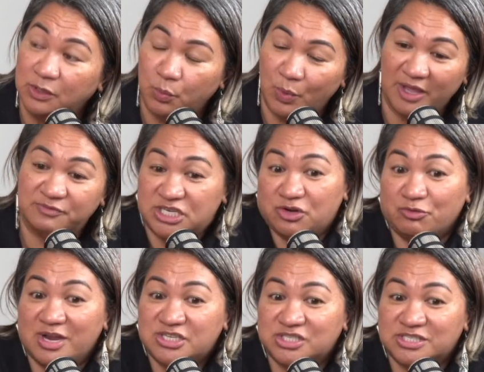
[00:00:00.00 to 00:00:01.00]
We have
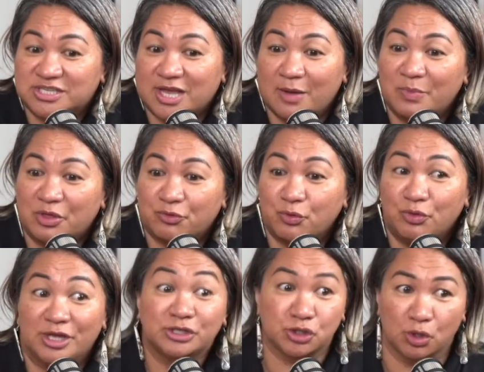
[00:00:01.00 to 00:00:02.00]
generations coming through
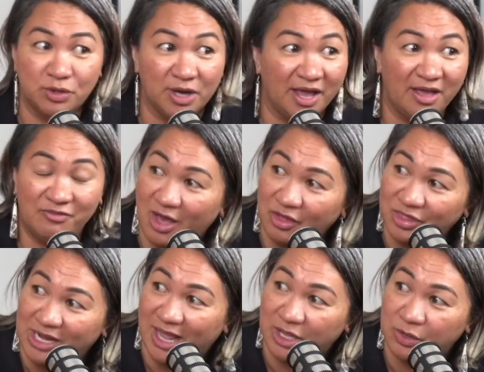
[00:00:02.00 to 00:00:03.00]
that don't have our
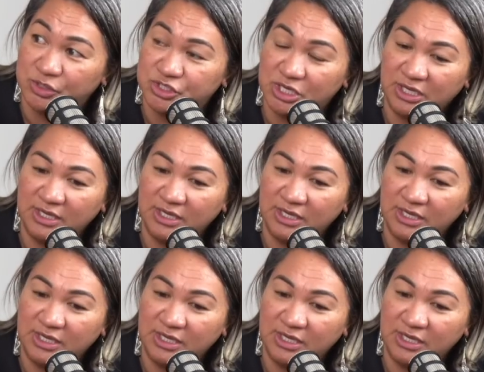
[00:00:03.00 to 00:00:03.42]
language.